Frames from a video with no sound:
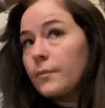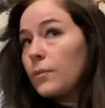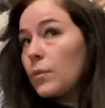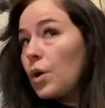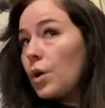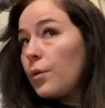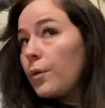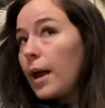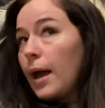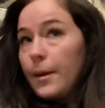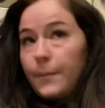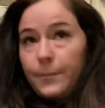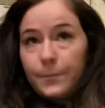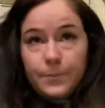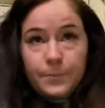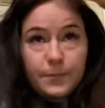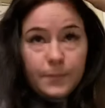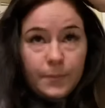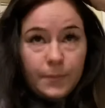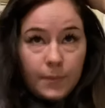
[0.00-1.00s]
Okay,
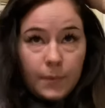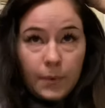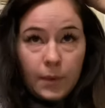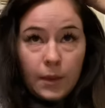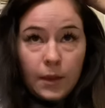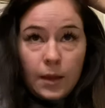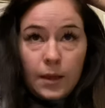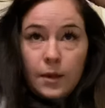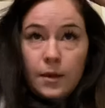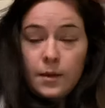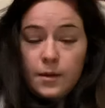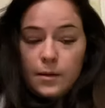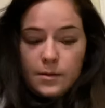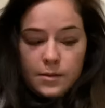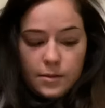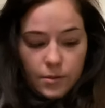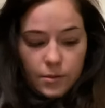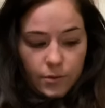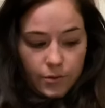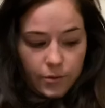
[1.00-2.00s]

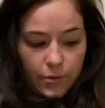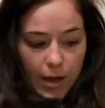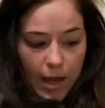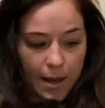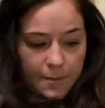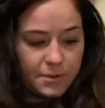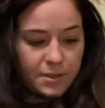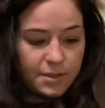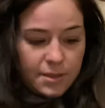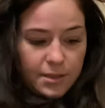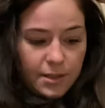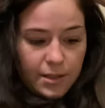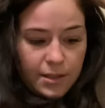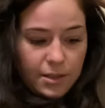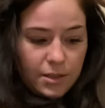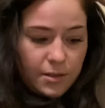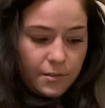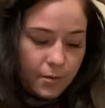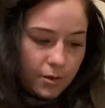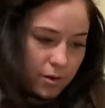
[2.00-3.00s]
so I'm just gonna
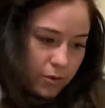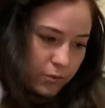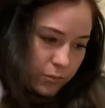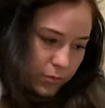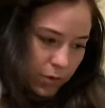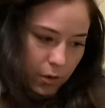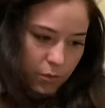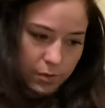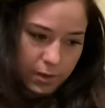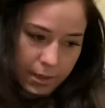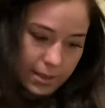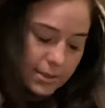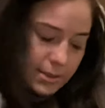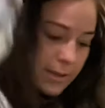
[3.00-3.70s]
throw this